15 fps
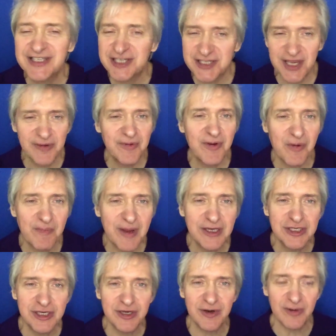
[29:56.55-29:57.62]
just like we were
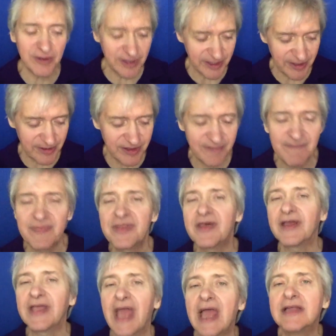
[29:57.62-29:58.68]
mentioning earlier, the,
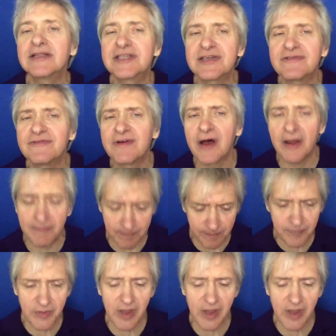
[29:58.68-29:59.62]
the gates of um,